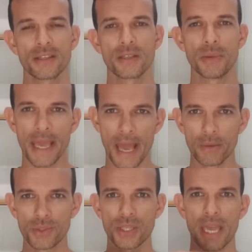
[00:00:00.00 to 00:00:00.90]
to be
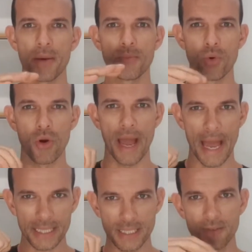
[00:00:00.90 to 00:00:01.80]
able to get more
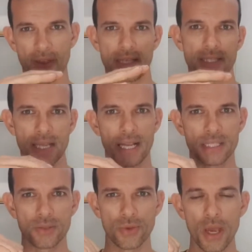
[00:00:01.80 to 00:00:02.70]
active and start
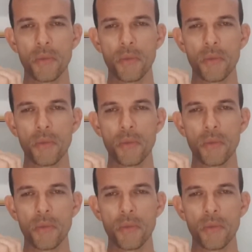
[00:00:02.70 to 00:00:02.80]
to